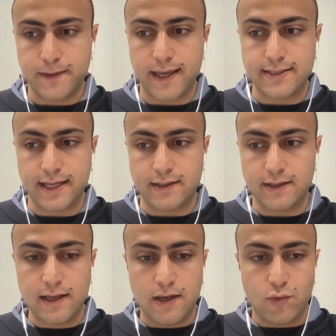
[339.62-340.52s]
is that
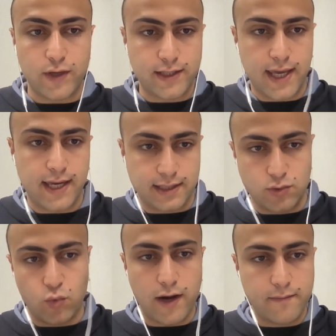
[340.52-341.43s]
we take
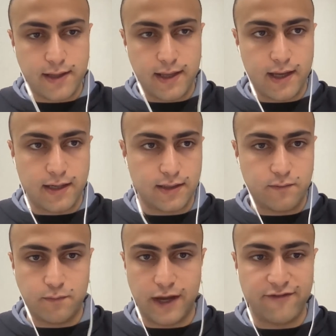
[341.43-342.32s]
this 1 million
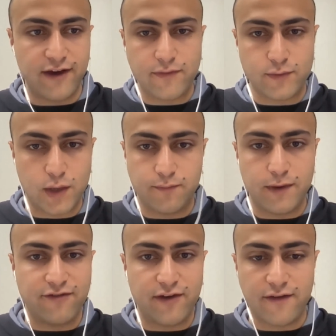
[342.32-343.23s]
by 512
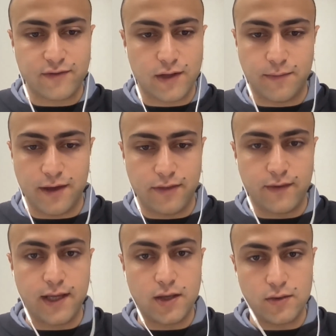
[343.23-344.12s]
by 512 by
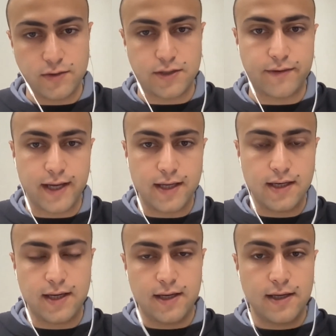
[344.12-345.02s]
3 huge array,
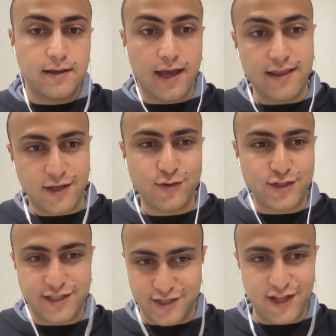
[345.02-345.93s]
and
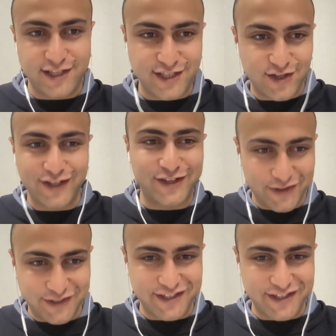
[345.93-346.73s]
this is not huge.